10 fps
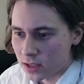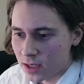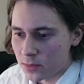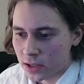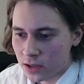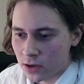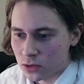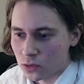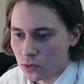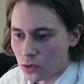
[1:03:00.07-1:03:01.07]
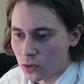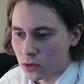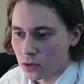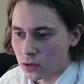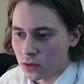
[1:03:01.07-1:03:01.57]
anime character,
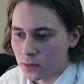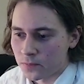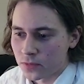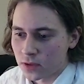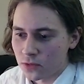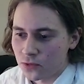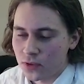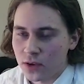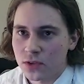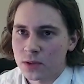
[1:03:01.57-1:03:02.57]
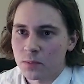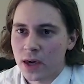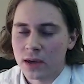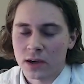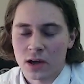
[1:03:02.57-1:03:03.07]
favorite
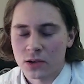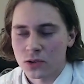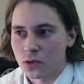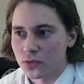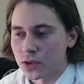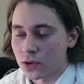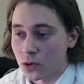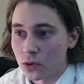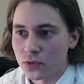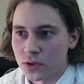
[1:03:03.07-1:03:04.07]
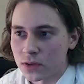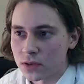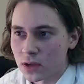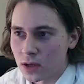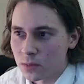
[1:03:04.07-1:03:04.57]
manga character of their
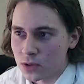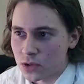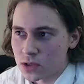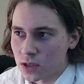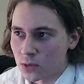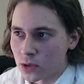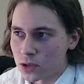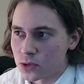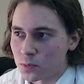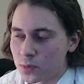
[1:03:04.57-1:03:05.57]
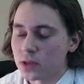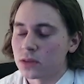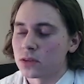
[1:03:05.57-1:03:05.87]
girlfriend, because they wanted to print